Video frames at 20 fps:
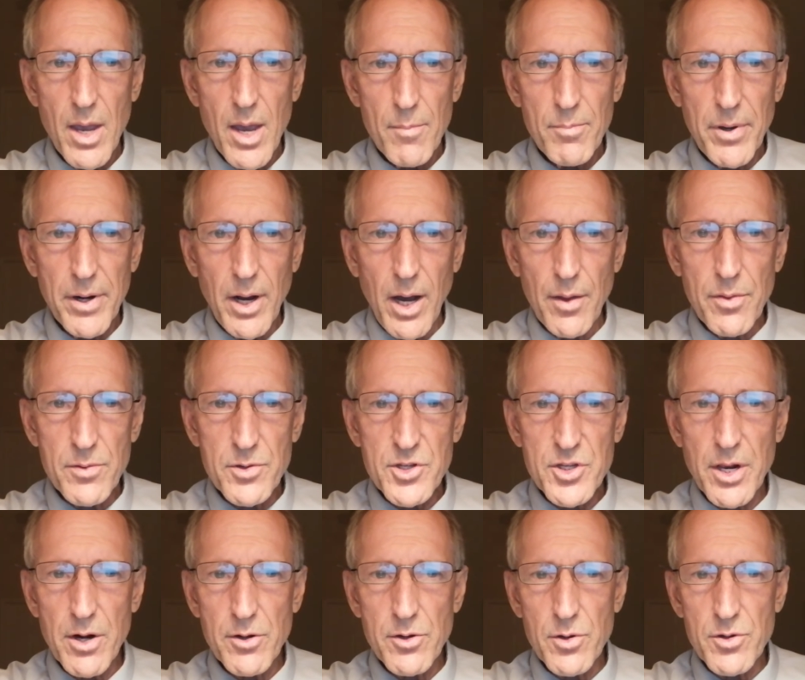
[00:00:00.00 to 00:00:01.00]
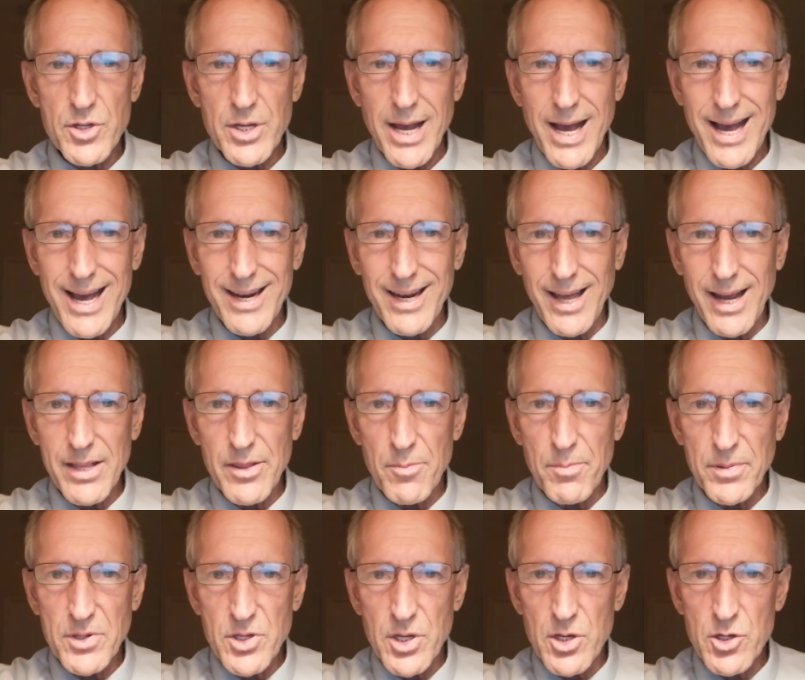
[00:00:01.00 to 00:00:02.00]
But other senators highlight the
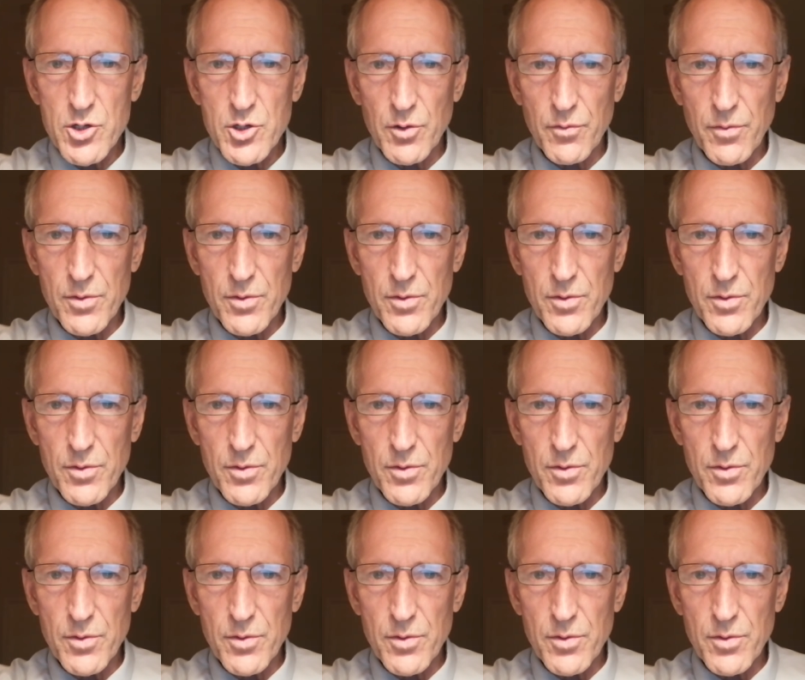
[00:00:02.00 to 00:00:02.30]
potential